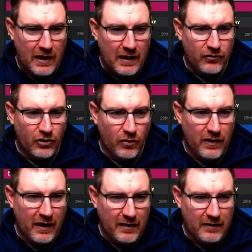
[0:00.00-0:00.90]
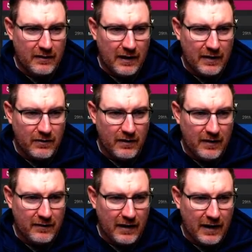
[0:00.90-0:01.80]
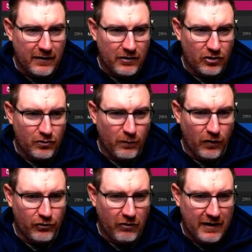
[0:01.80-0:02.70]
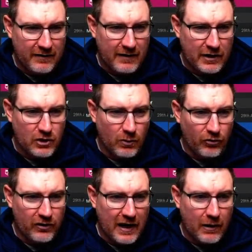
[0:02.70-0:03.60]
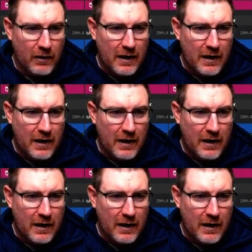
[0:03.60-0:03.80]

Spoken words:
So these are the default training schedules. Now,